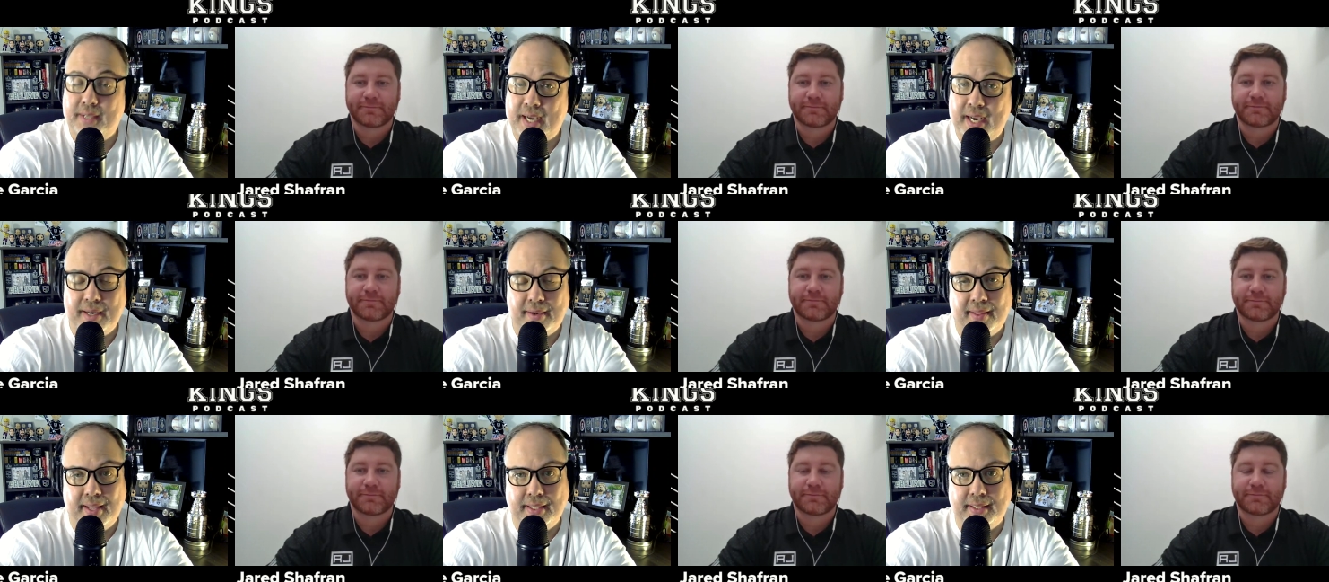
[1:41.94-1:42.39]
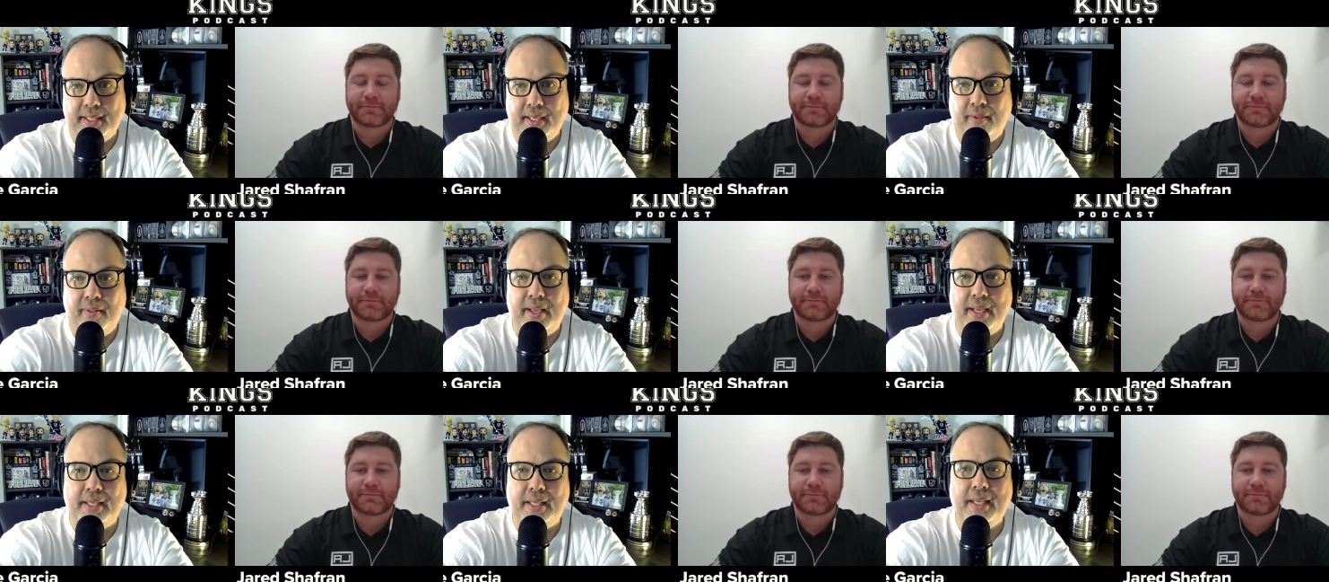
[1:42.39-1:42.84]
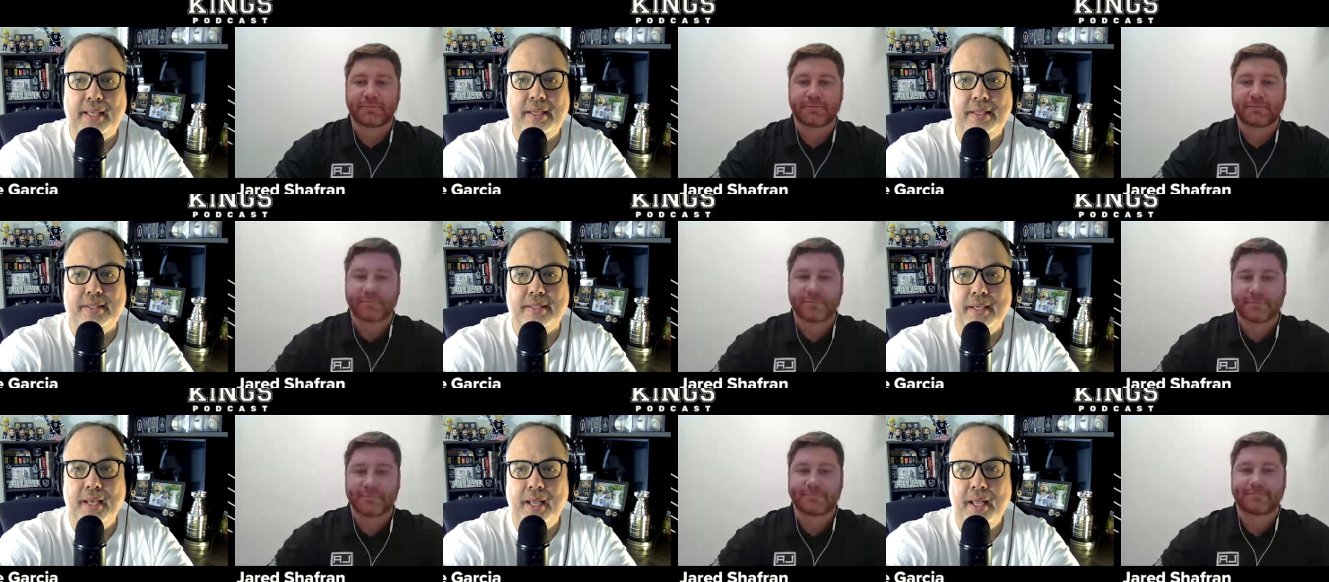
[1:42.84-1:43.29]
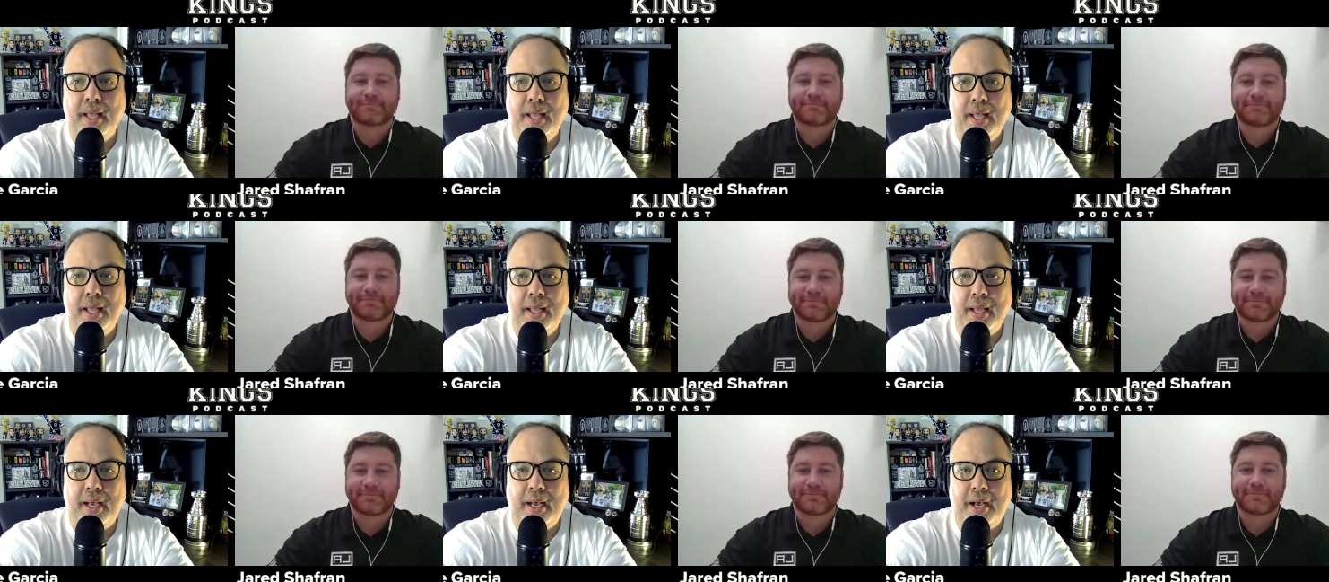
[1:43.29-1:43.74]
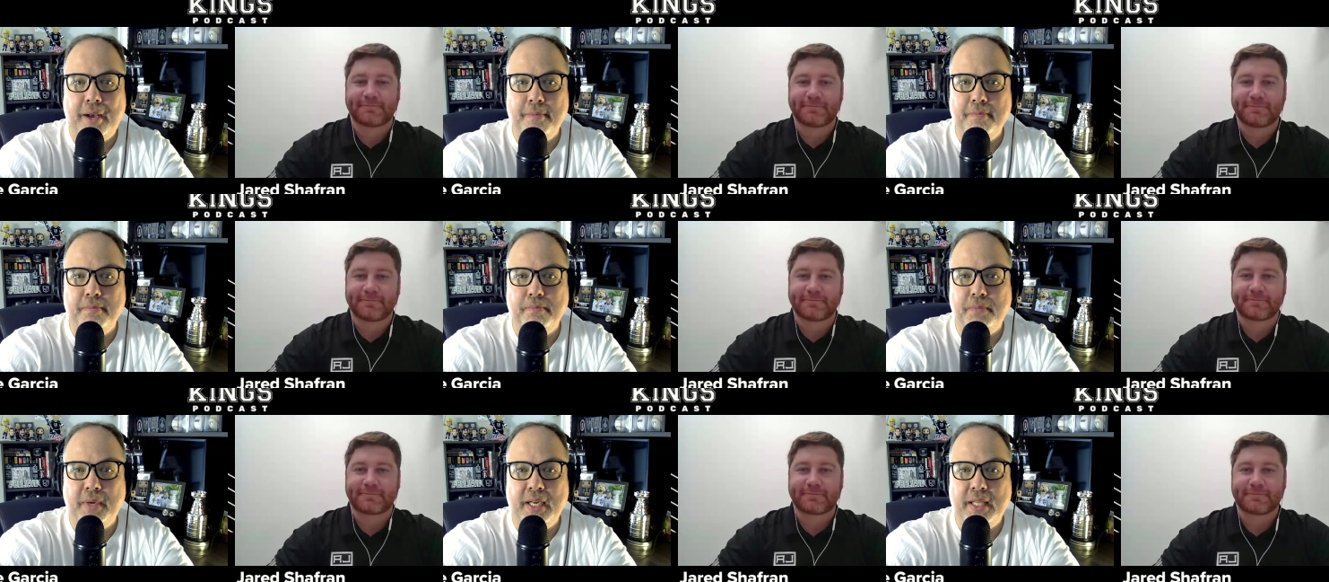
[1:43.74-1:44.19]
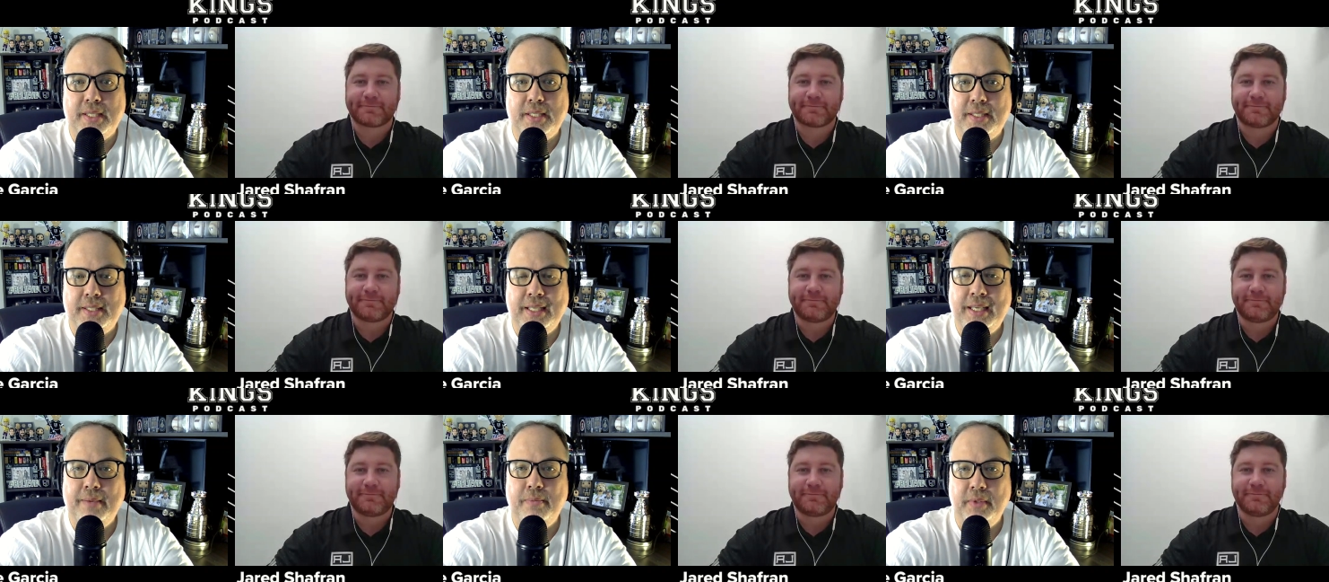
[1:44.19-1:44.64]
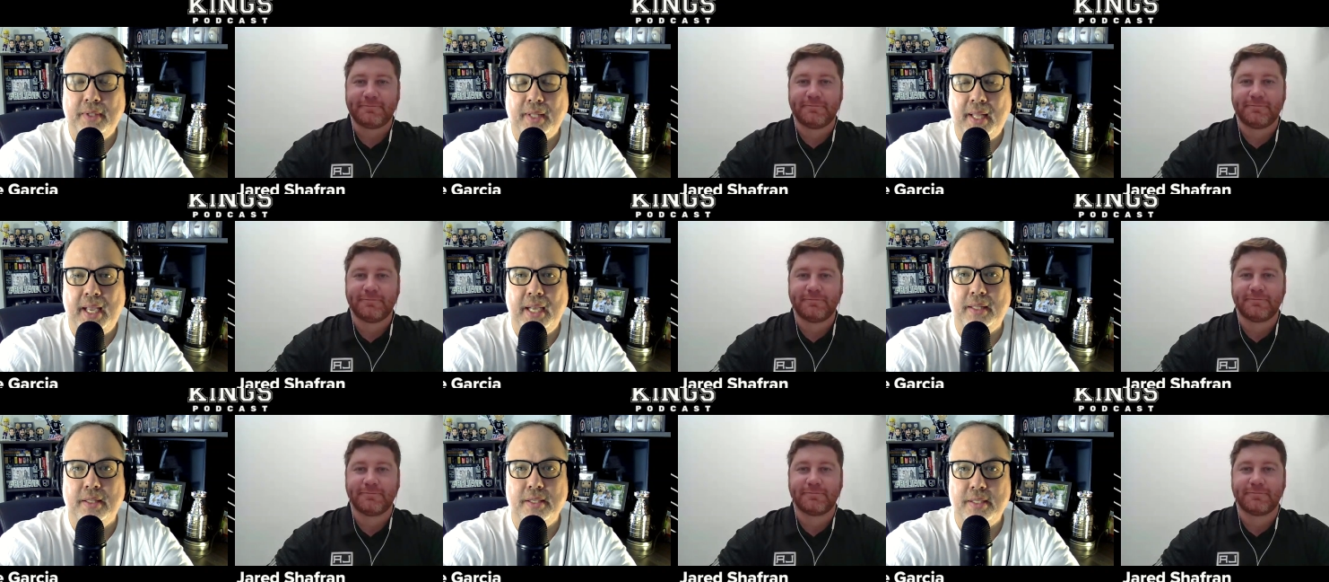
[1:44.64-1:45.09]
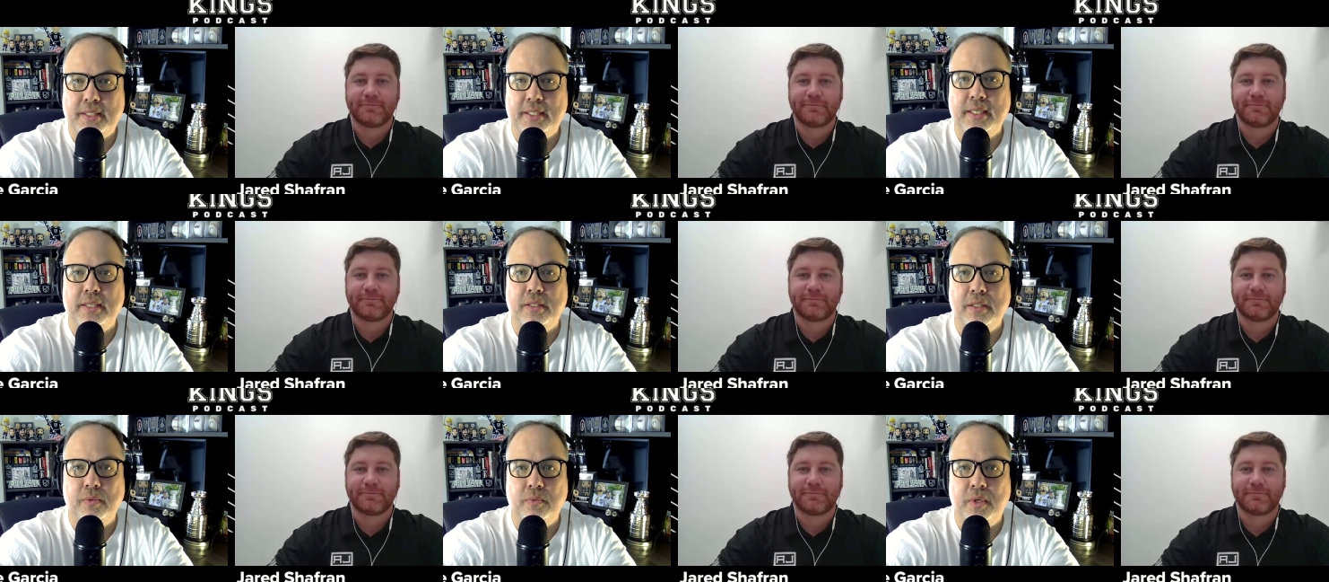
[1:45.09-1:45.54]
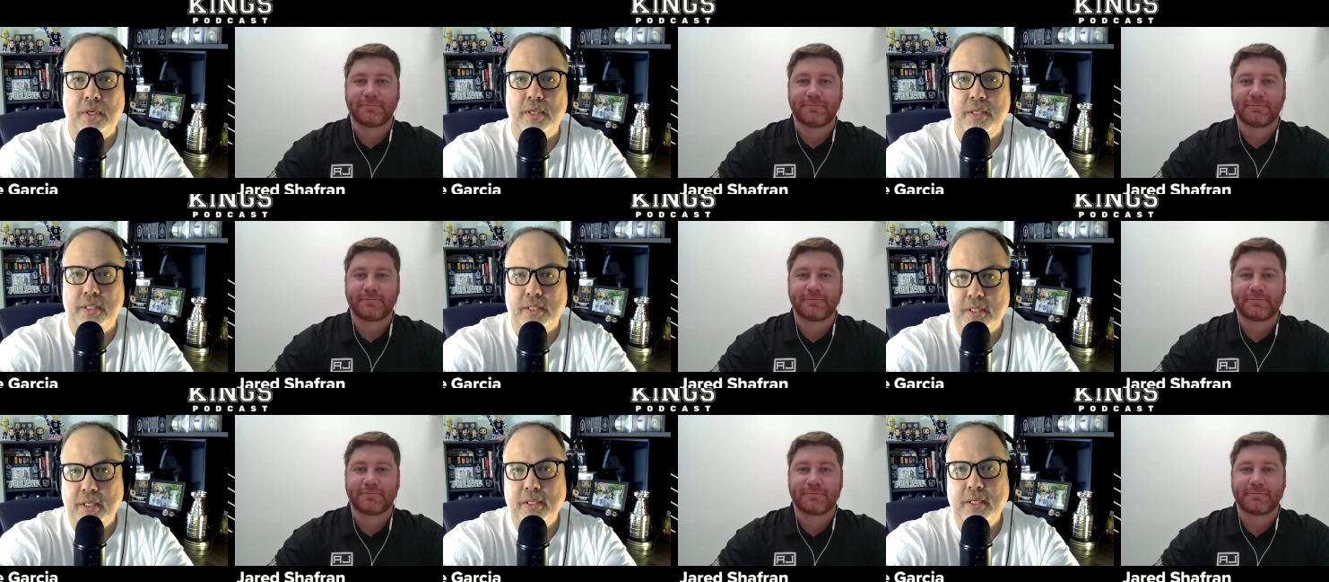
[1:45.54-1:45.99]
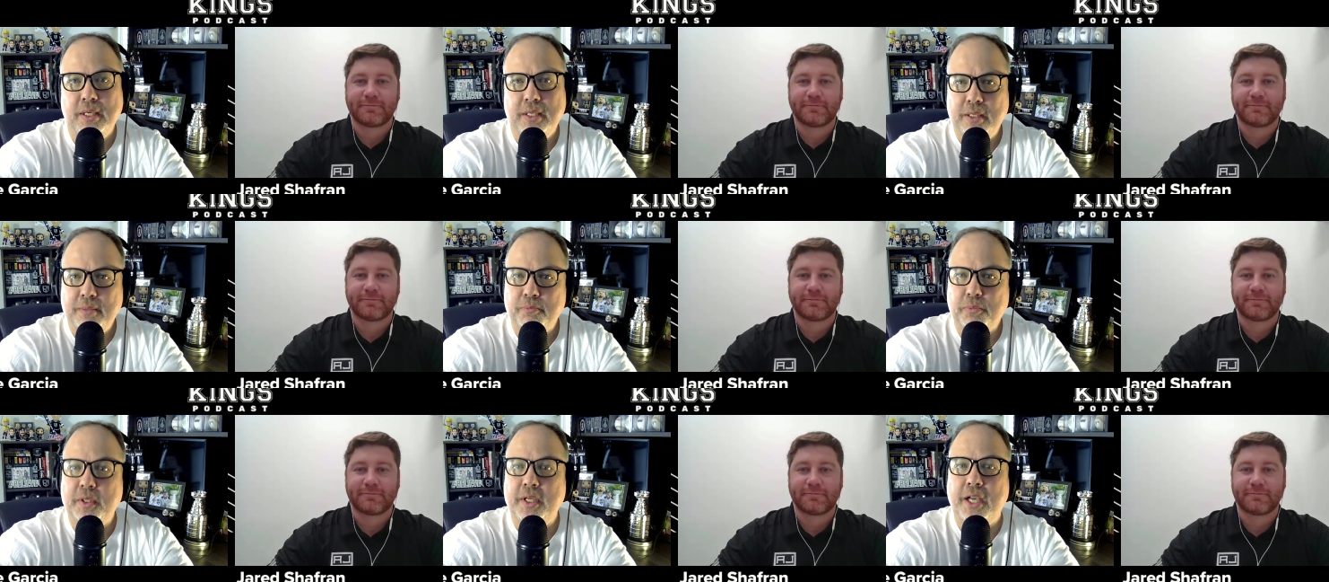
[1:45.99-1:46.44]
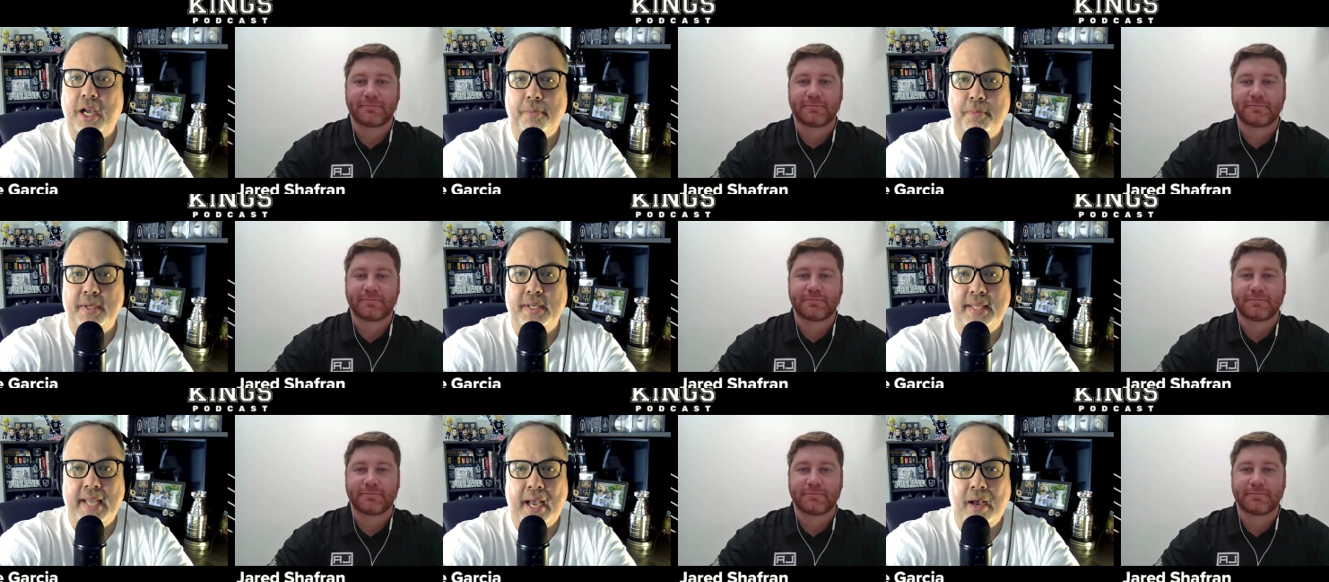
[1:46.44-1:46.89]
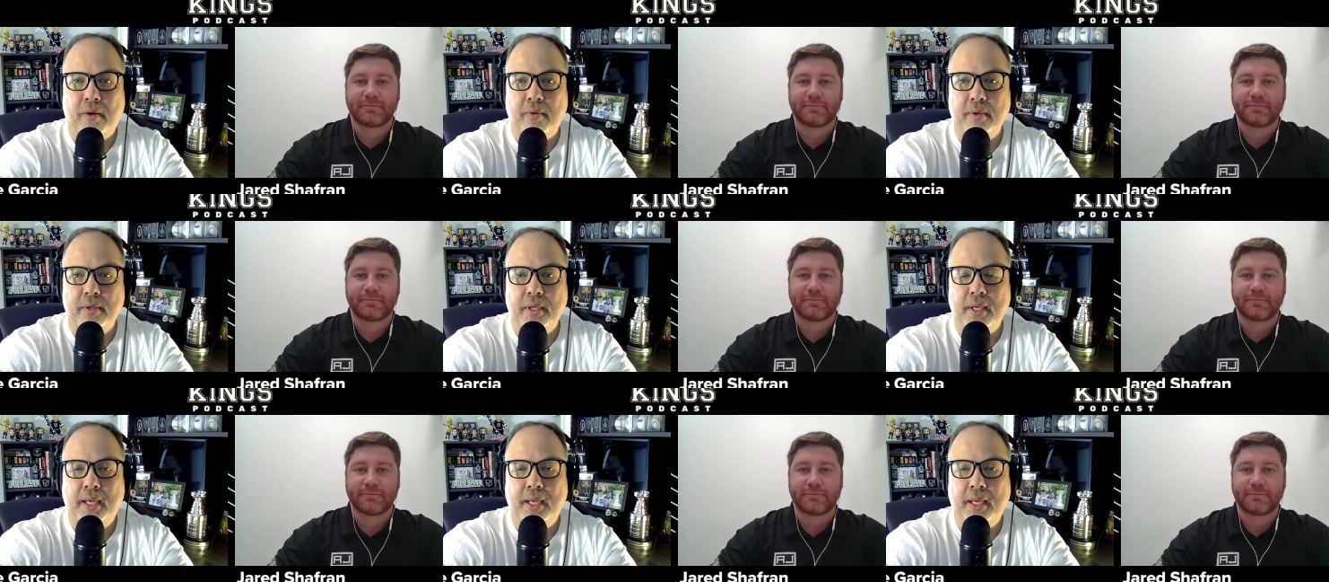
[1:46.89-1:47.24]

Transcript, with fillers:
Speaker 1: kind of like the LA Kings. Um, but it seemed like the season was pretty up and down.